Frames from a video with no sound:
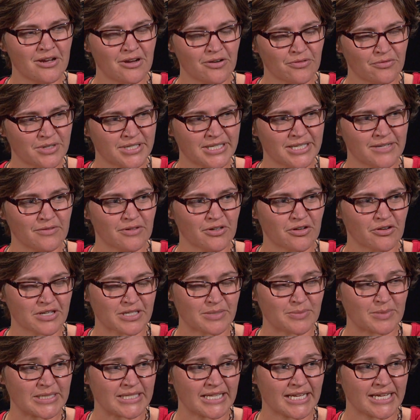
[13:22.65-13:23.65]
receive the
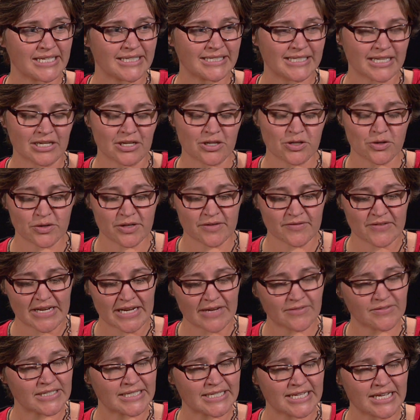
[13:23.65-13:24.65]
Christmas lights, and you don't even
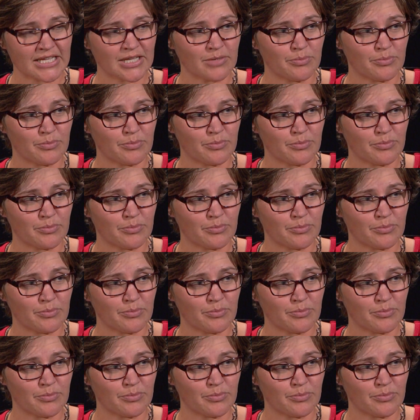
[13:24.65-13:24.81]
have to take